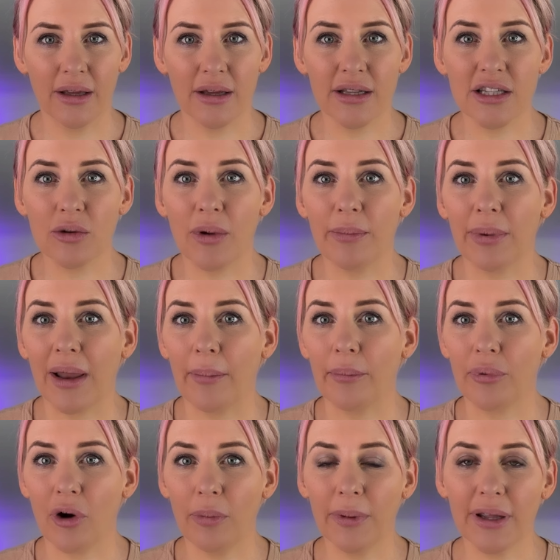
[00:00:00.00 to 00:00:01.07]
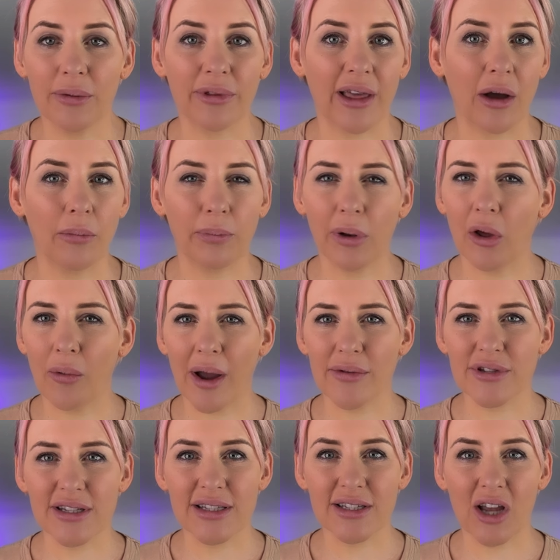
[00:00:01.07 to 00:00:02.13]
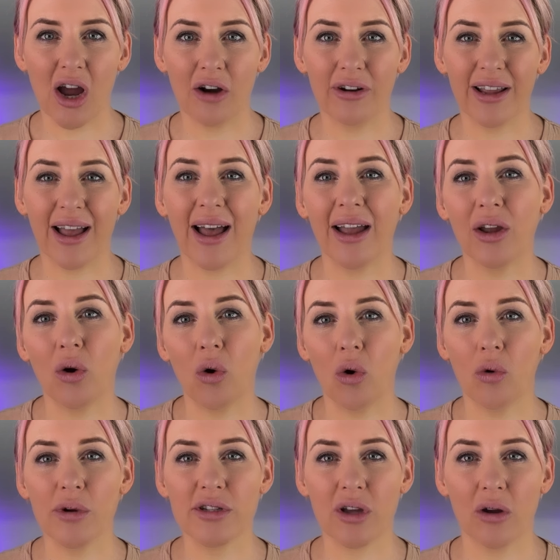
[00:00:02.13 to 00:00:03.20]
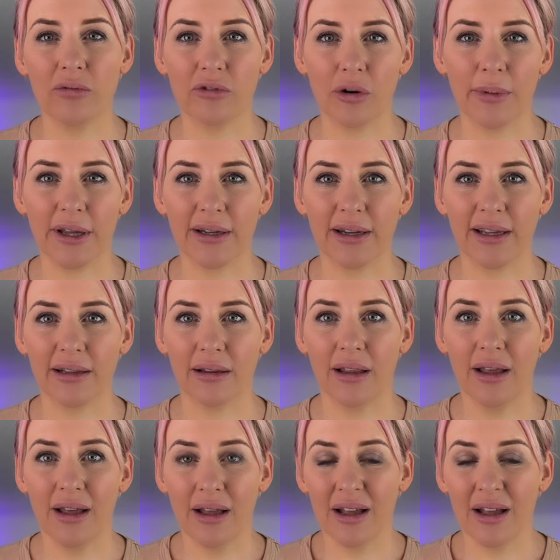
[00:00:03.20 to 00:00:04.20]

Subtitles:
To implant properly without blowouts and scarring, I always go for a bigger needle.